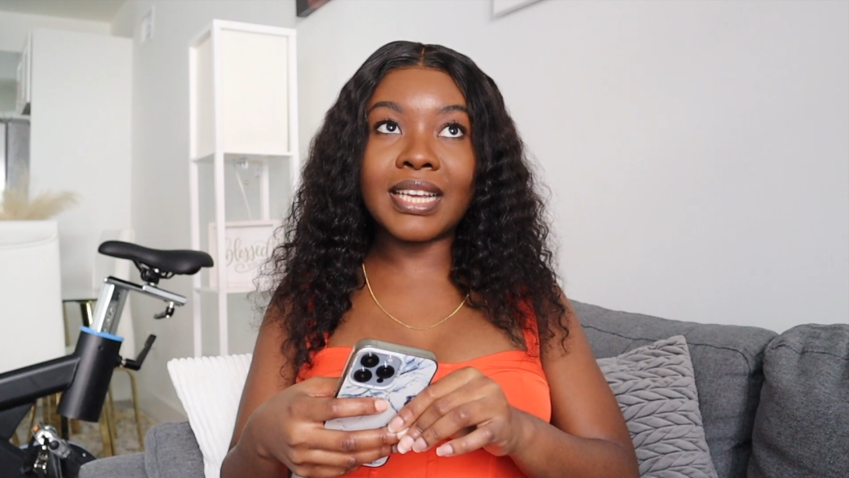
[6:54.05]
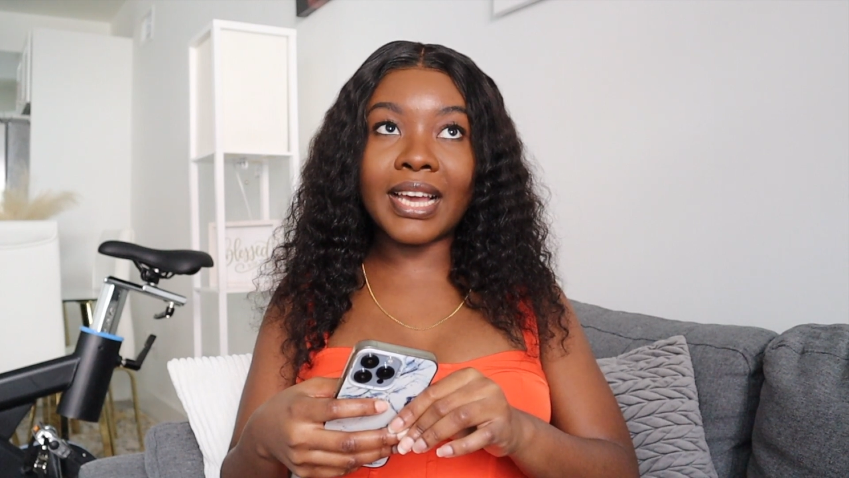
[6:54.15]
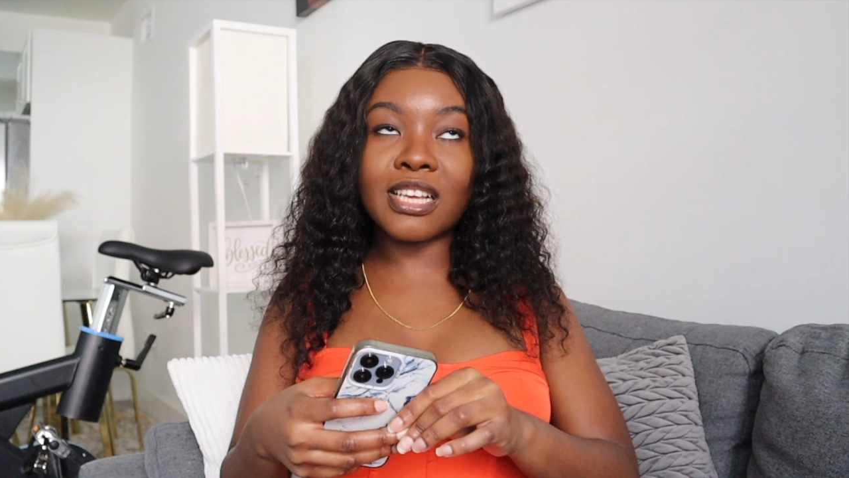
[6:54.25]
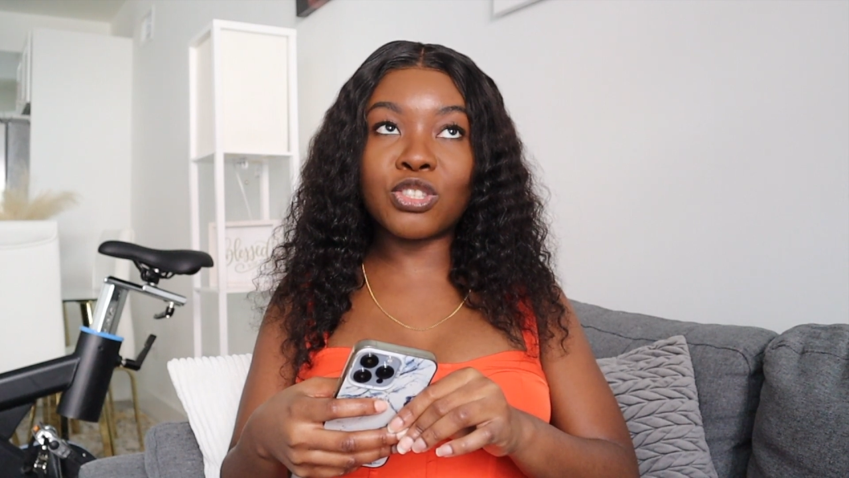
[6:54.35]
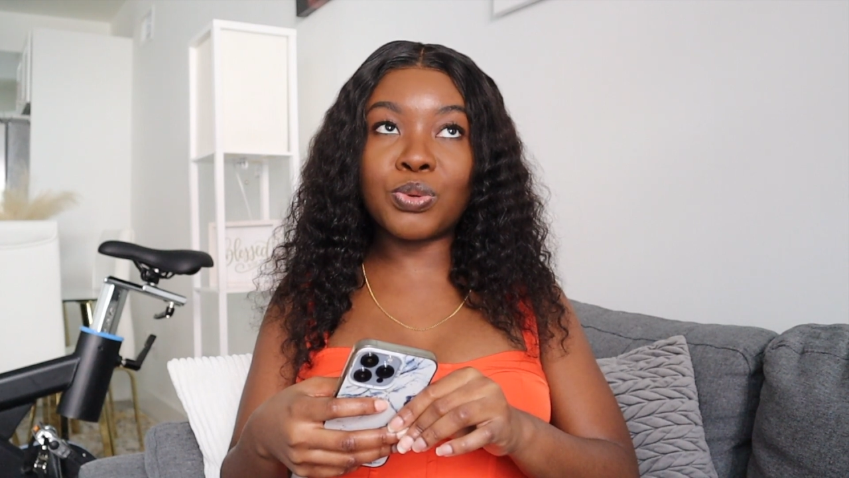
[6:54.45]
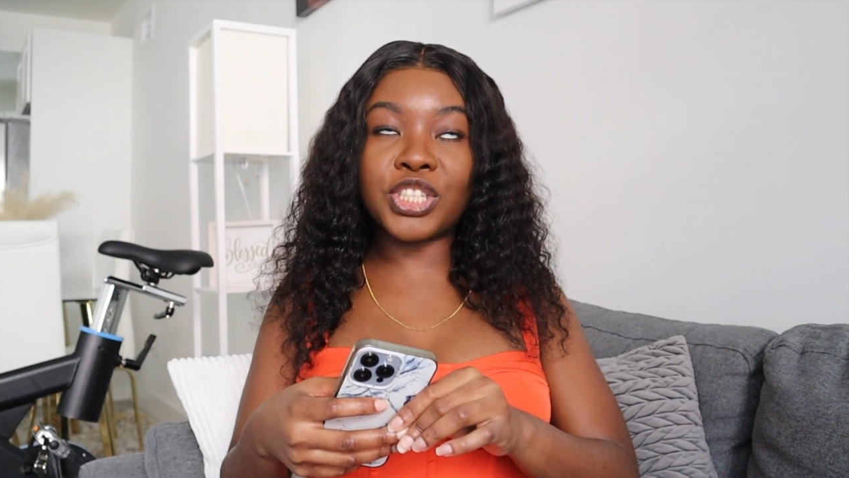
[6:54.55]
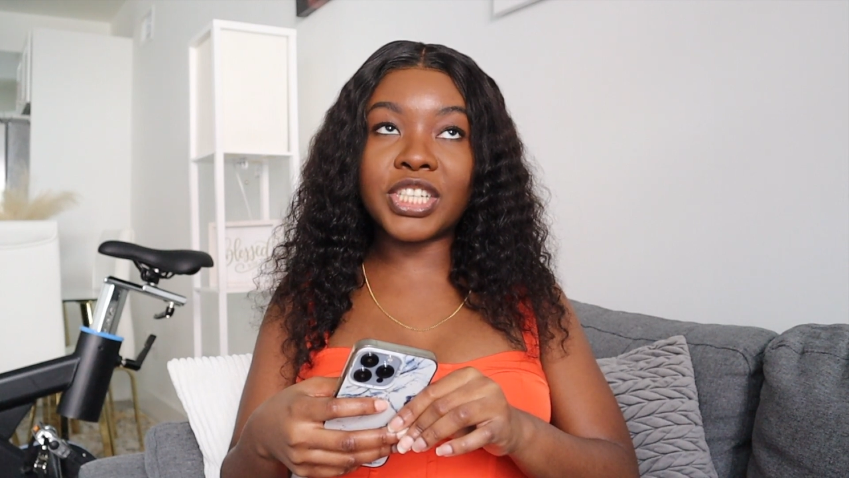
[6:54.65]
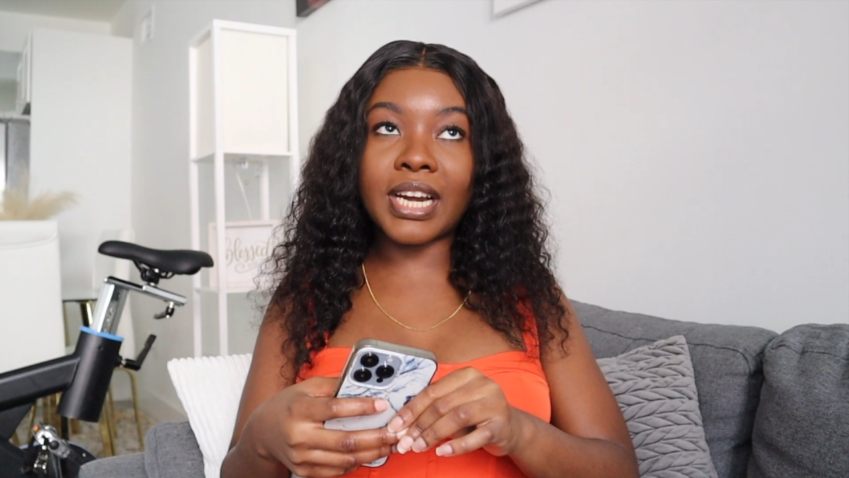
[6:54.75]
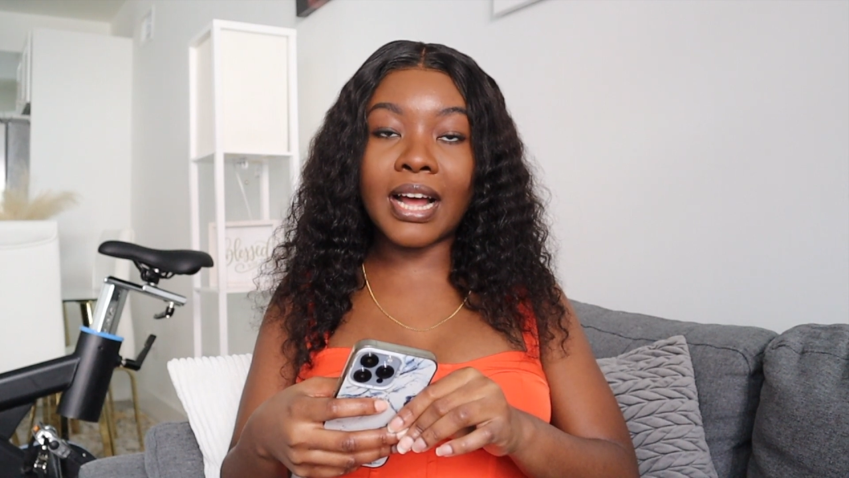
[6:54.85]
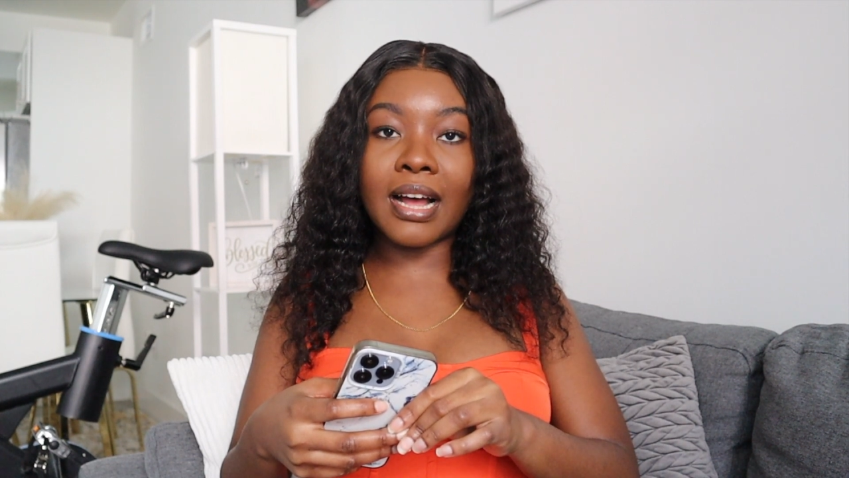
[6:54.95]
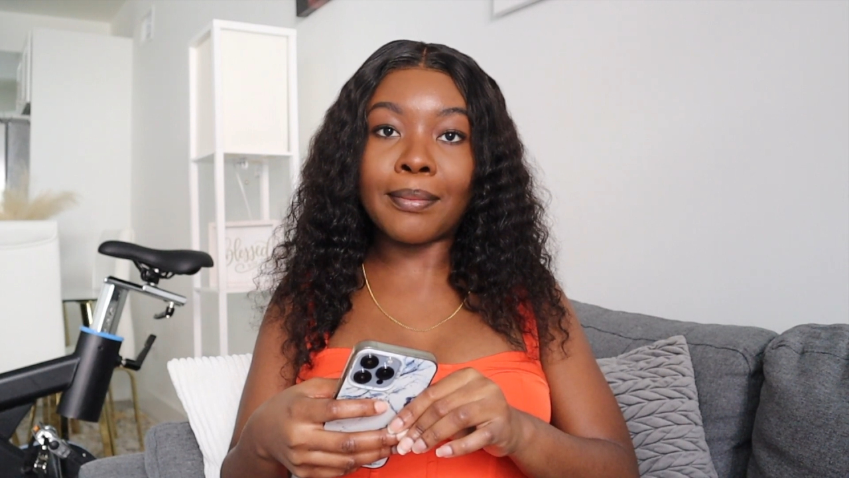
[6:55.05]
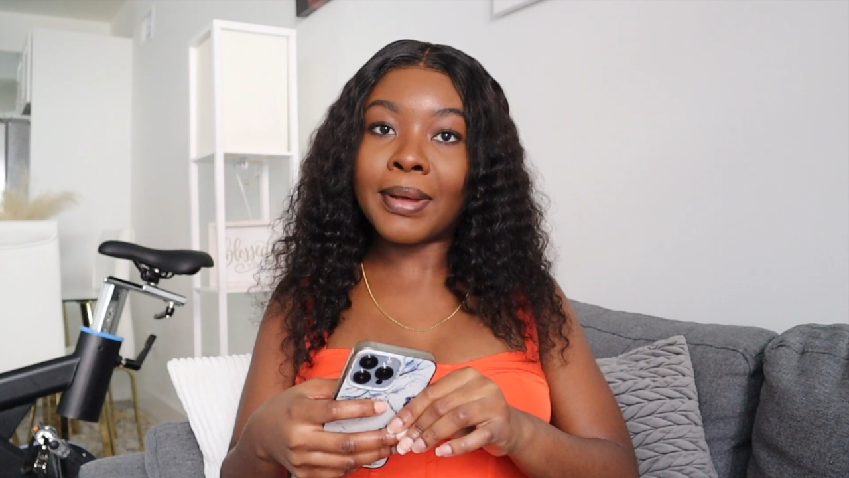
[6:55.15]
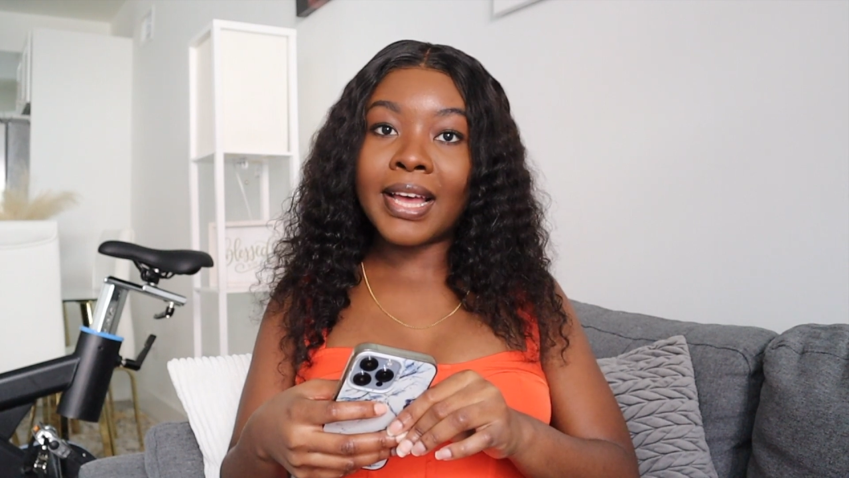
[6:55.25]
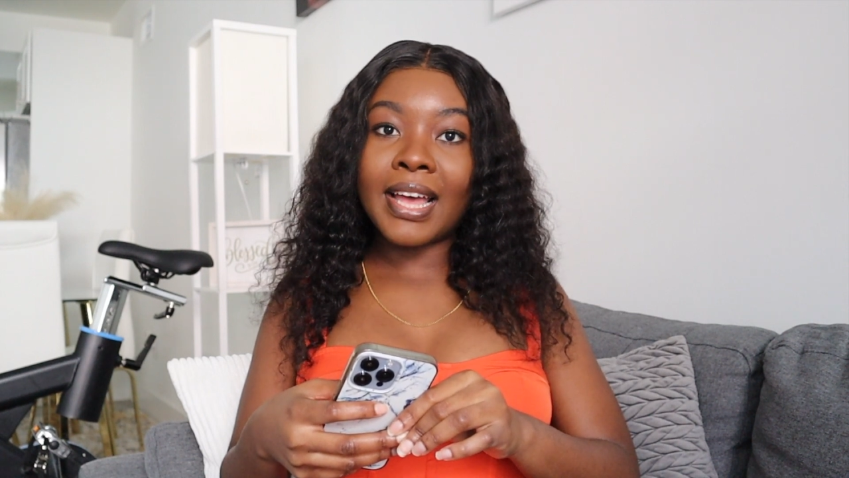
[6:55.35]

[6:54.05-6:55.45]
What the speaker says: I can switch it up.